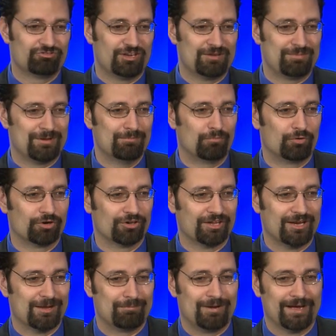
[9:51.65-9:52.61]
JP
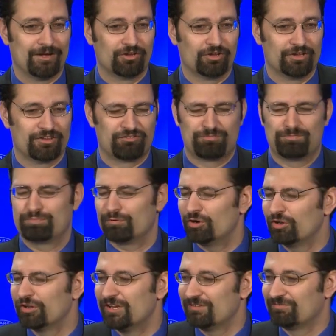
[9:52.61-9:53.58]
Moreland at Biola, this
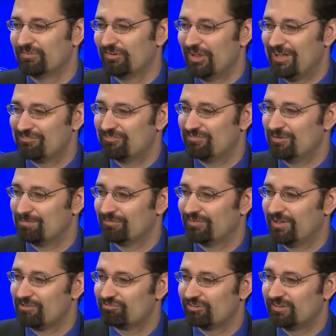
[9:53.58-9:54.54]
brilliant philosophy
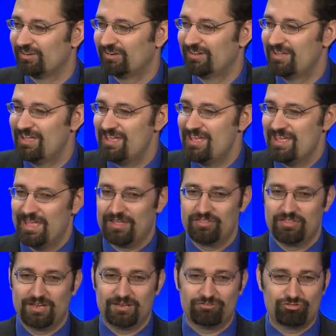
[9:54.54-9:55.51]
professor.
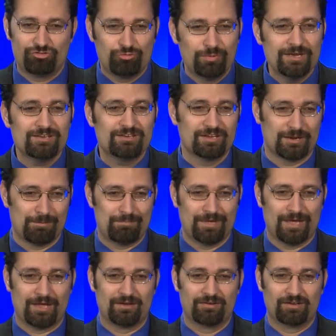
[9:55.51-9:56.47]
And they tweaked it a
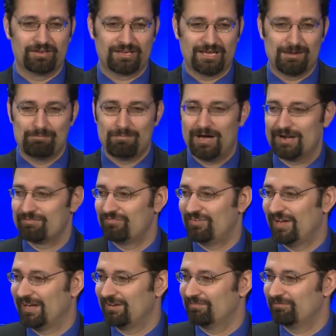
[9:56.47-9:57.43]
bit, kind of
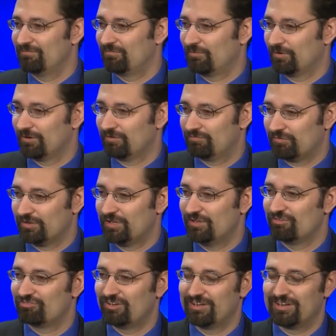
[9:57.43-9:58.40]
modified it for
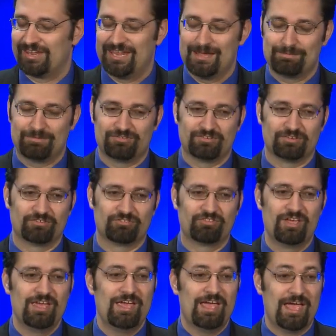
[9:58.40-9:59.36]
use on
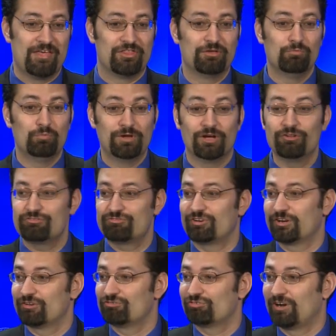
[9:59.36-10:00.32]
campuses, and then we all
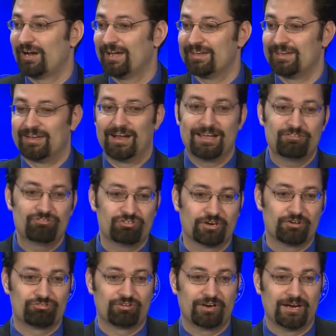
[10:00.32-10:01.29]
started trying it. I
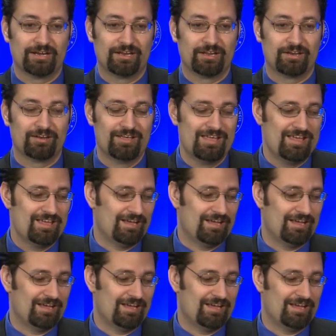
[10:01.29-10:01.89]
started trying it.